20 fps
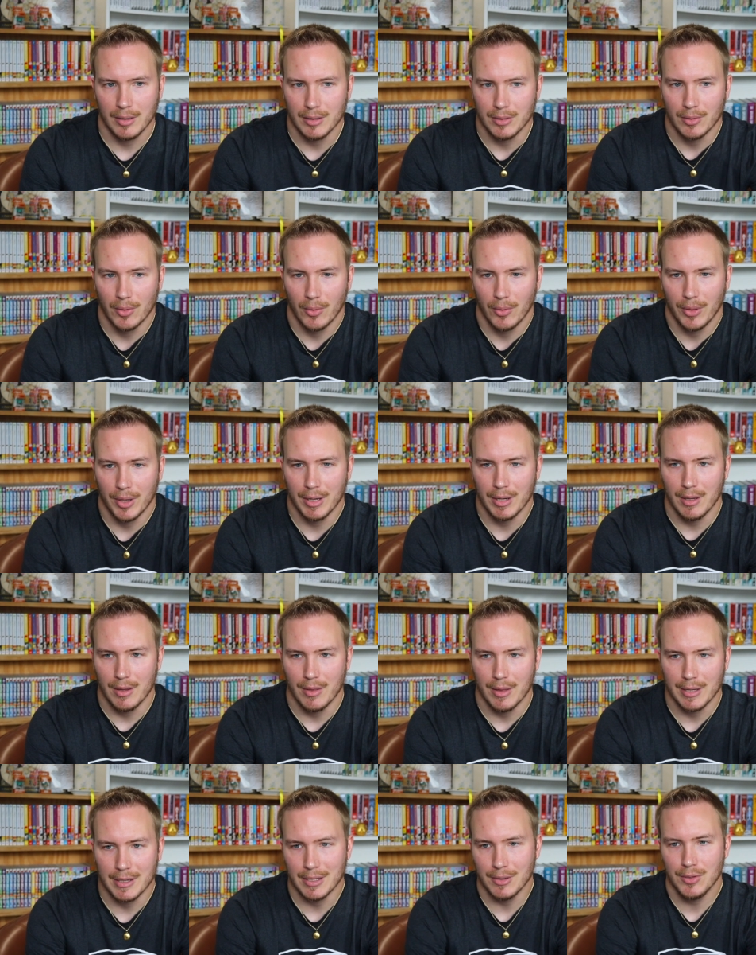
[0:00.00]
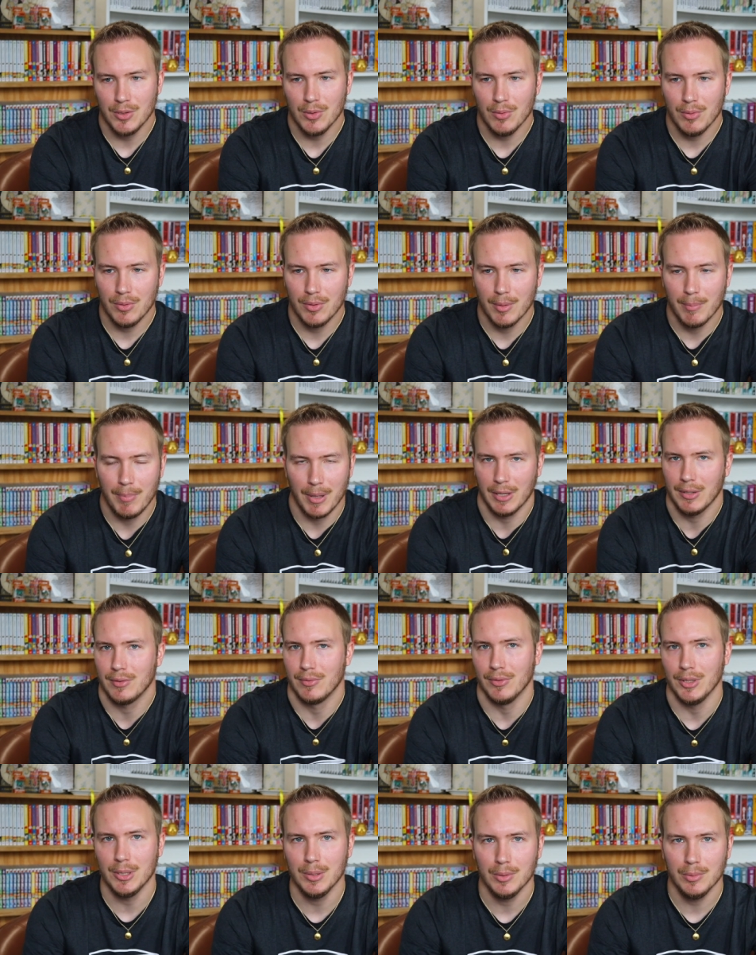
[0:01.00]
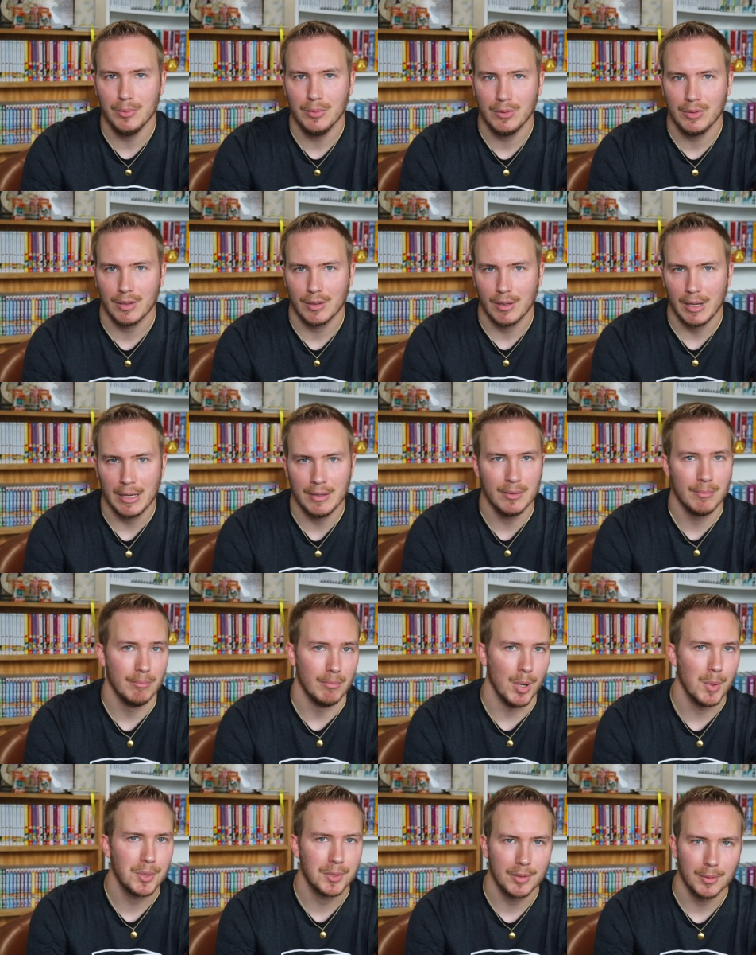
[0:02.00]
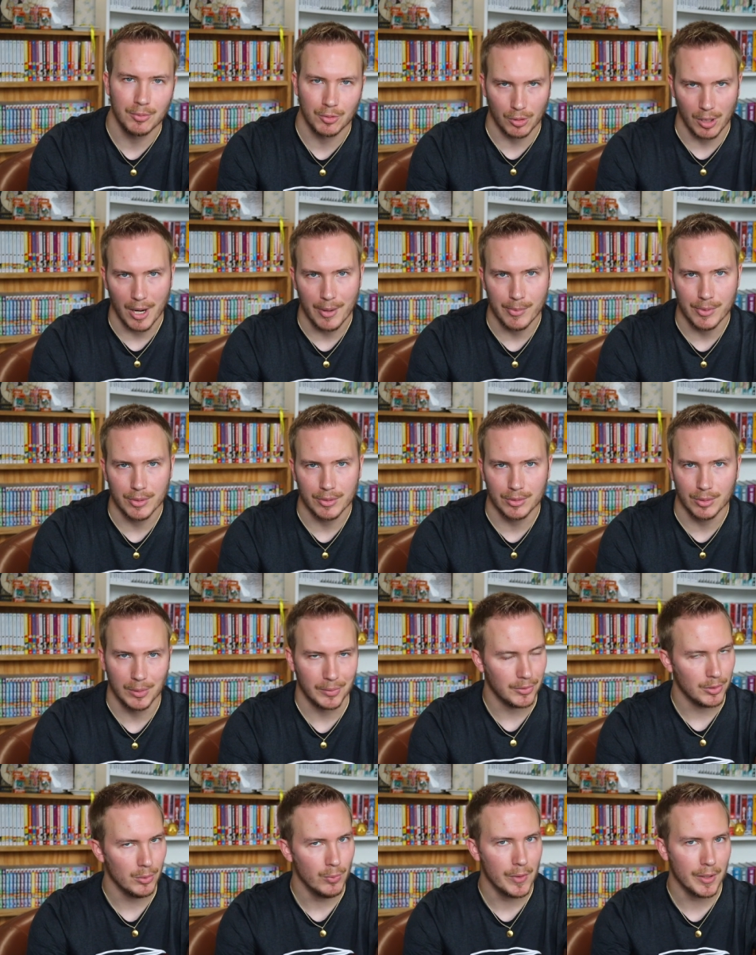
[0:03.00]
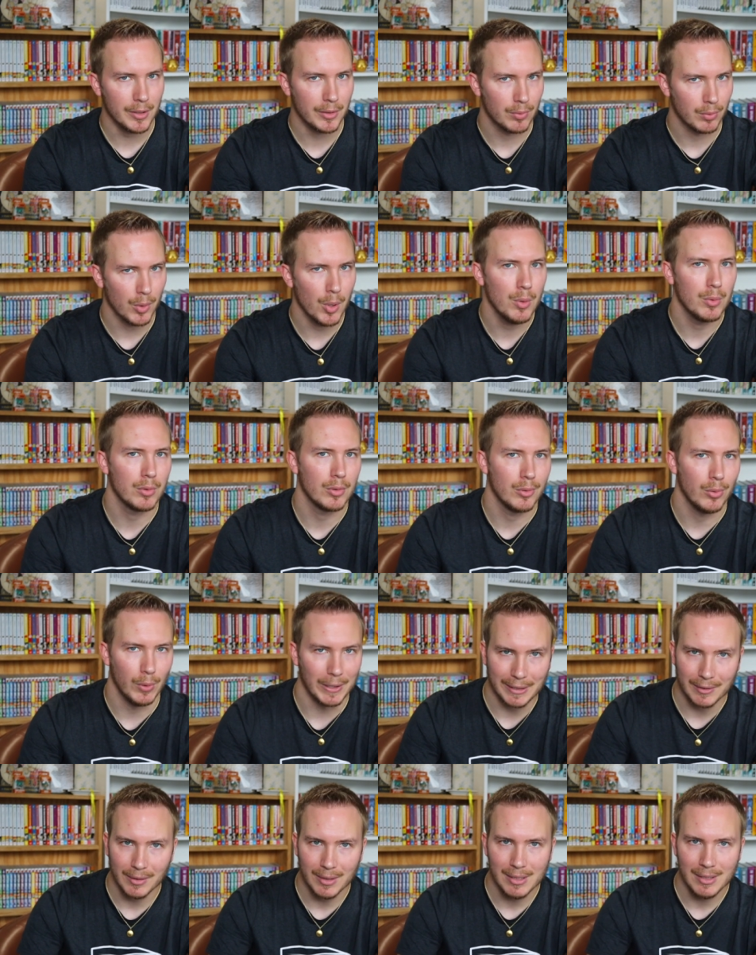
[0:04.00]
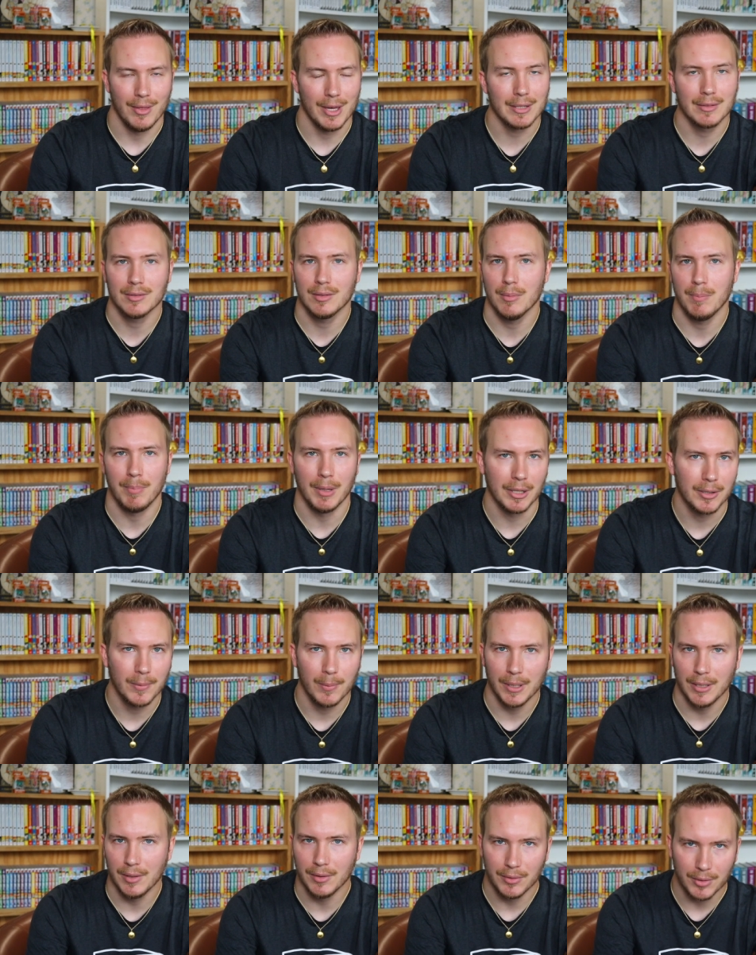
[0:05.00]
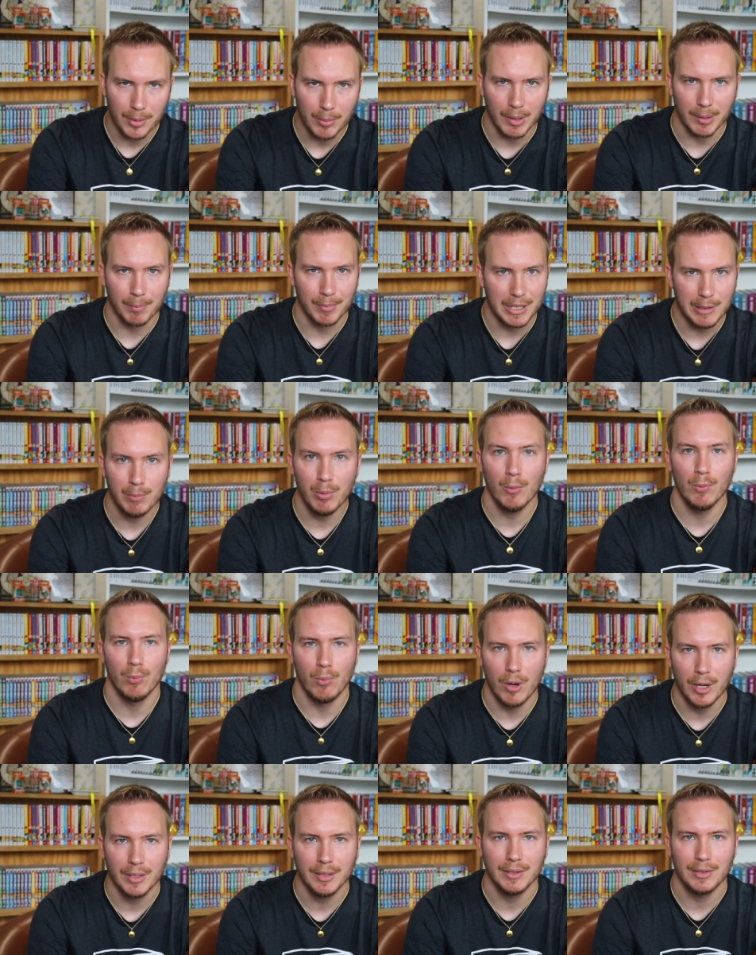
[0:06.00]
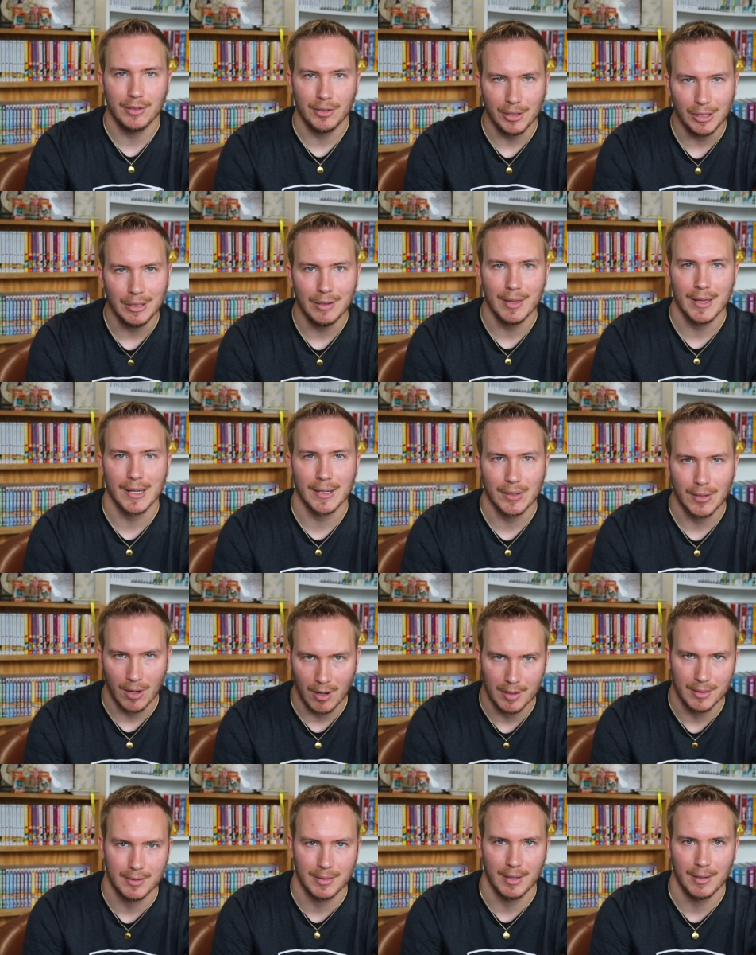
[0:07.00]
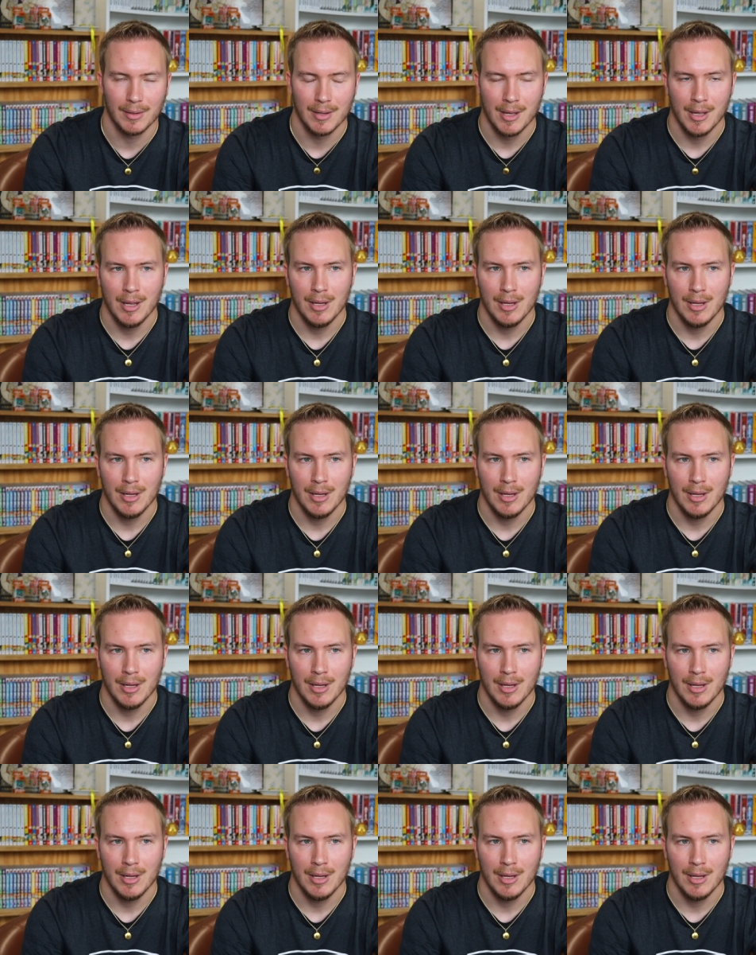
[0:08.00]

you know, they, they get you the best views and the most subscribers. So if you want to grow quickly, organically, that's the best way to do it. People want to see that content.